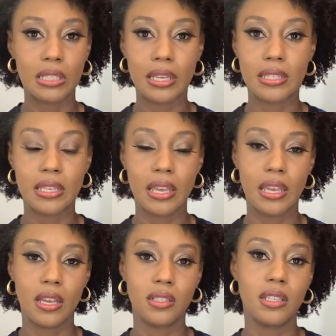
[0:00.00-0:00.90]
like,
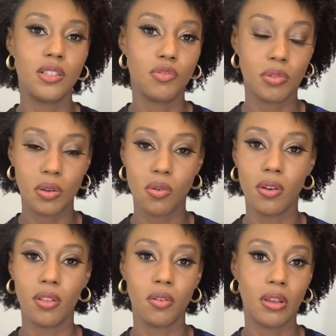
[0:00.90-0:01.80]
say, a tea tree
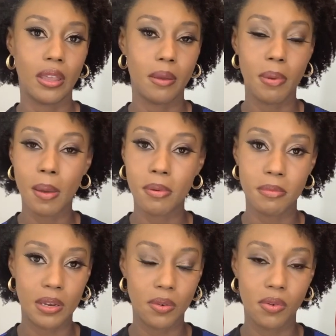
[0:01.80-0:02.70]
oil or like a
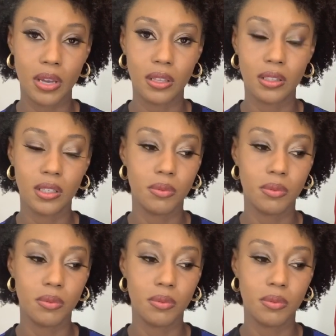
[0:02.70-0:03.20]
peppermint oil,